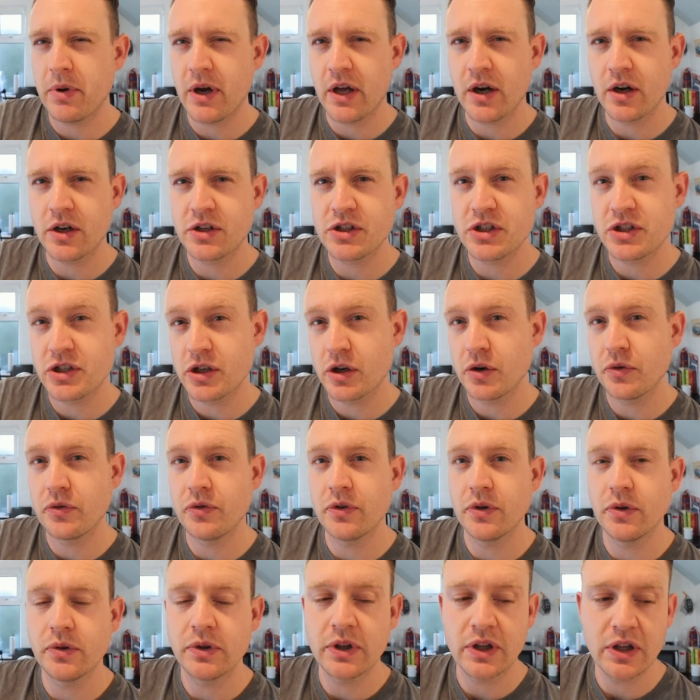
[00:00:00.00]
better to
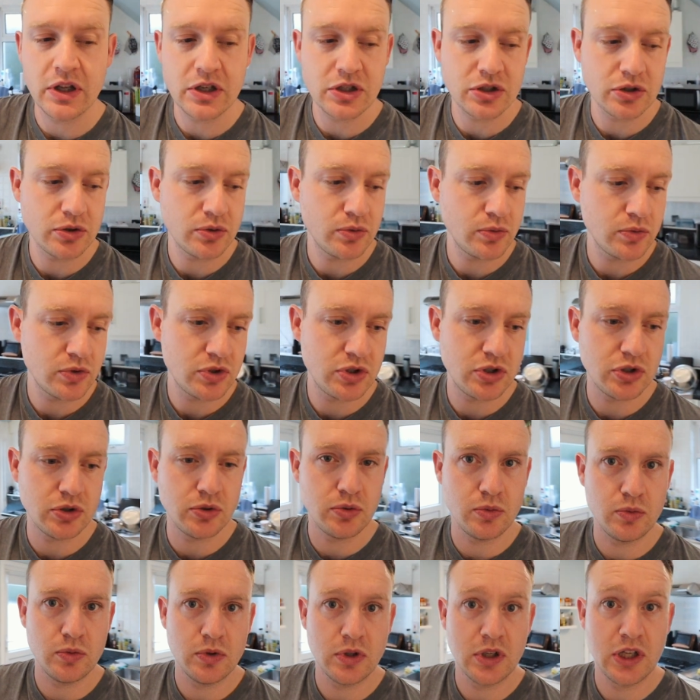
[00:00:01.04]
tofu than they do
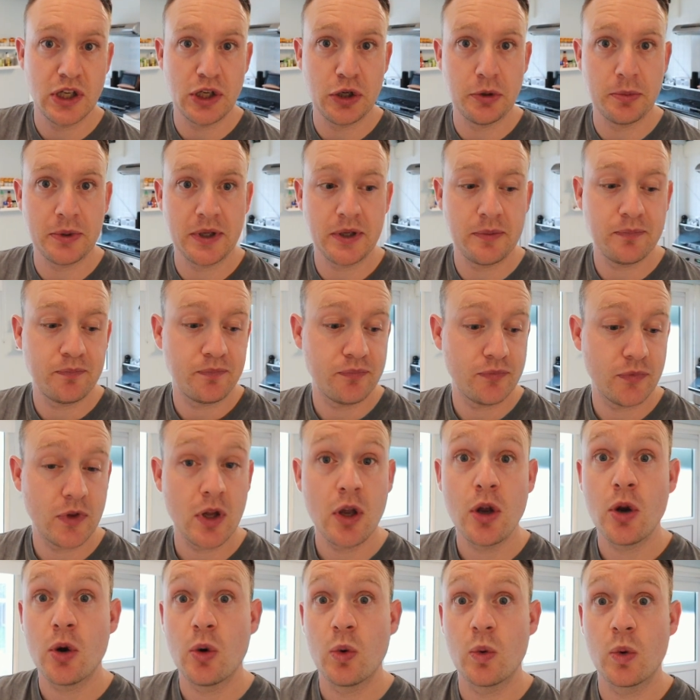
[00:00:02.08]
to halloumi.
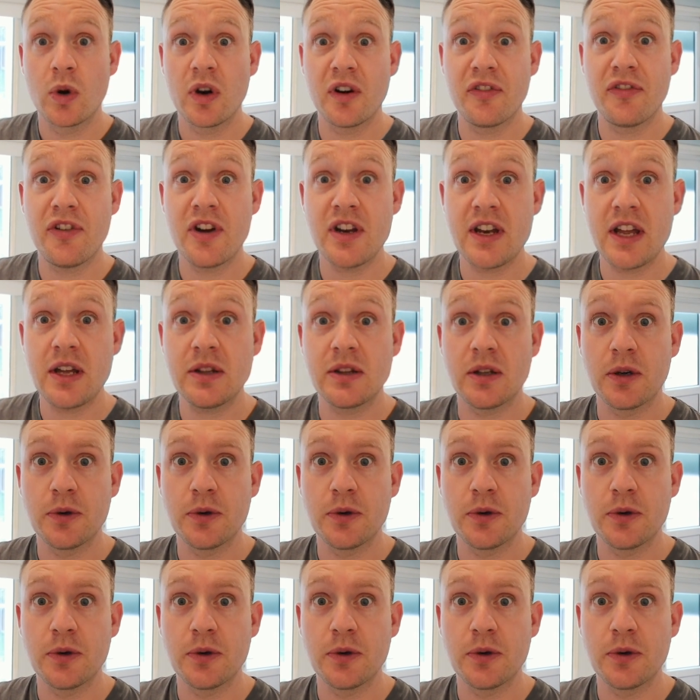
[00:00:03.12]
We're gonna find out